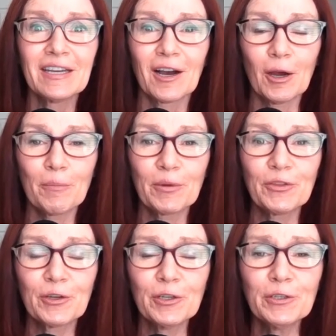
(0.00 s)
But
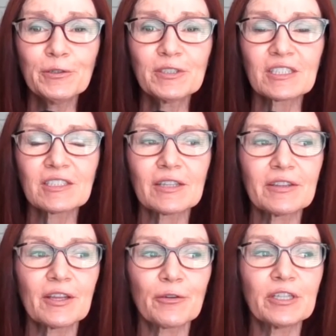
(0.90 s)
the good news is
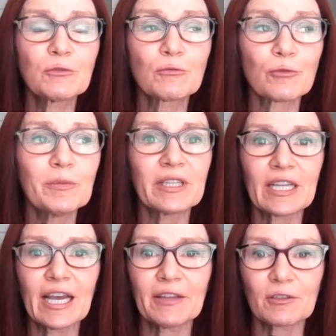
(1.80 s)
that there is room in the
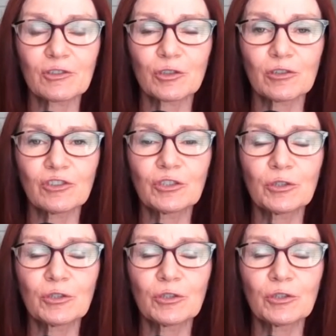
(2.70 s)
Catholic Church